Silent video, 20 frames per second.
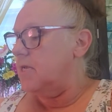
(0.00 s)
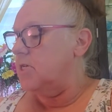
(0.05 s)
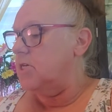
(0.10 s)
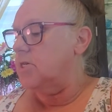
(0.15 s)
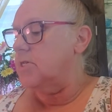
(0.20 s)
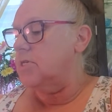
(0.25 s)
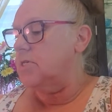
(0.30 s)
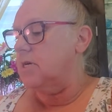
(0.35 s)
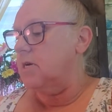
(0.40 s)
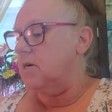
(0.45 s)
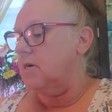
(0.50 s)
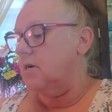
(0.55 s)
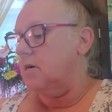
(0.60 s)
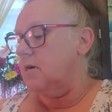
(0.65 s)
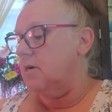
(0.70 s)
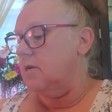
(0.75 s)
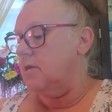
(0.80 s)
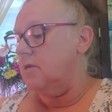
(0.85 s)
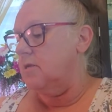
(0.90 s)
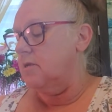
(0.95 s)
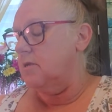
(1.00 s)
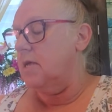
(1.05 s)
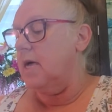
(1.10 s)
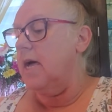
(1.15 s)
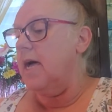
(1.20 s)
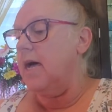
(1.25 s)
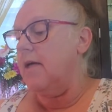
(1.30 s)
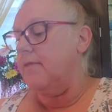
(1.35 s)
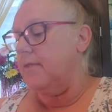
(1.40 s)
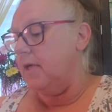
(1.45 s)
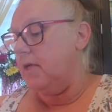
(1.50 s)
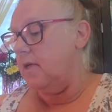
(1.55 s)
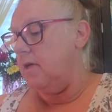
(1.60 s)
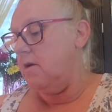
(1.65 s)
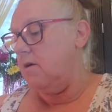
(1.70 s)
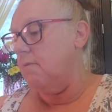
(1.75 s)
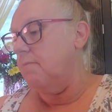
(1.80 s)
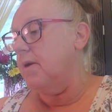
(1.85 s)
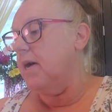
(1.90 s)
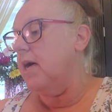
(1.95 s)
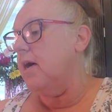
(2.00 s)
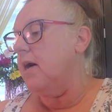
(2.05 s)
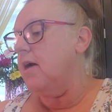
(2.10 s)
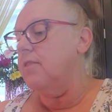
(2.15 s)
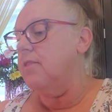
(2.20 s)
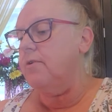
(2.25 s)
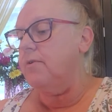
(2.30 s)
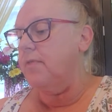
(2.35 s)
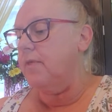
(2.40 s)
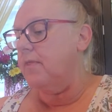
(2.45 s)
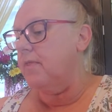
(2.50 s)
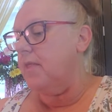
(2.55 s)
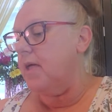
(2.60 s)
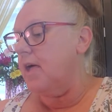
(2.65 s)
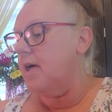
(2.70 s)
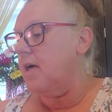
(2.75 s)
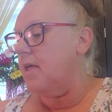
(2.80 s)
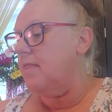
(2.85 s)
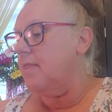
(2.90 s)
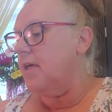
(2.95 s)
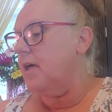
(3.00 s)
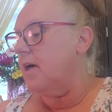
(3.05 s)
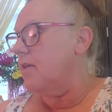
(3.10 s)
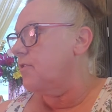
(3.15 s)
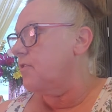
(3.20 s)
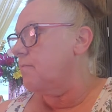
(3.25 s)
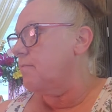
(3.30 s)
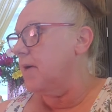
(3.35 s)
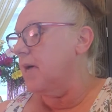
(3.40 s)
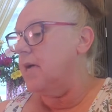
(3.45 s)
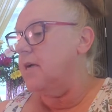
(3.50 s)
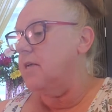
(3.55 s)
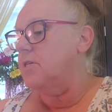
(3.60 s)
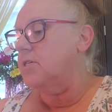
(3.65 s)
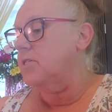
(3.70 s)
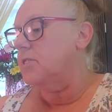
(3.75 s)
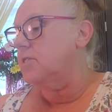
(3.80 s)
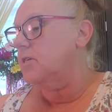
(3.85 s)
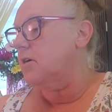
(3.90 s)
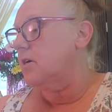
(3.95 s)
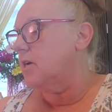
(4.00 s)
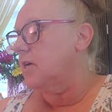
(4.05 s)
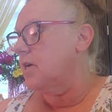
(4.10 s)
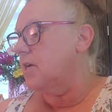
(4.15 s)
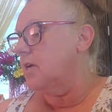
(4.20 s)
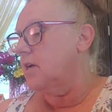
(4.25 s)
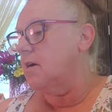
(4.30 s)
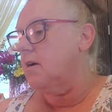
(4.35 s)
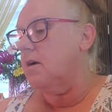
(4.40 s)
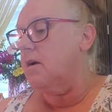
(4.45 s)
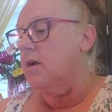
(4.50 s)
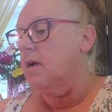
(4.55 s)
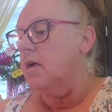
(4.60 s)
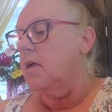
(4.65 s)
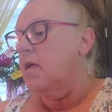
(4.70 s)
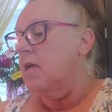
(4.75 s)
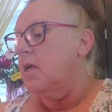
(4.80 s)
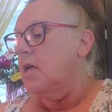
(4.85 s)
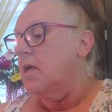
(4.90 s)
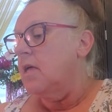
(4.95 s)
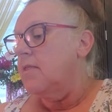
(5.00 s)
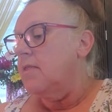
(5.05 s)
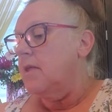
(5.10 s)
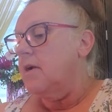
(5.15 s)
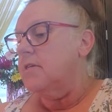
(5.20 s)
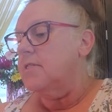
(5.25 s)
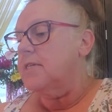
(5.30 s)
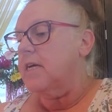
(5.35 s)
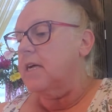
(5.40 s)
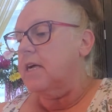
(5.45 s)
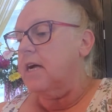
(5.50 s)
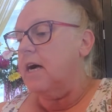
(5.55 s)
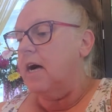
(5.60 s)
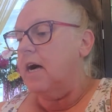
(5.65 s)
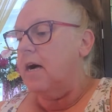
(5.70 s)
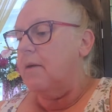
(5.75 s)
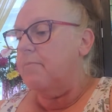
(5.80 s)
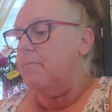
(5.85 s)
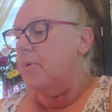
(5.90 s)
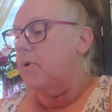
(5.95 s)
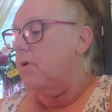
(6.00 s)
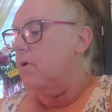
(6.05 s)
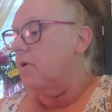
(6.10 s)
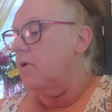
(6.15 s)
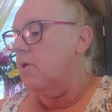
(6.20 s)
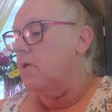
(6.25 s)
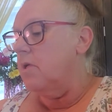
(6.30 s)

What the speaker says: is gone that had the year. But other than that, the other pages are here. There's a couple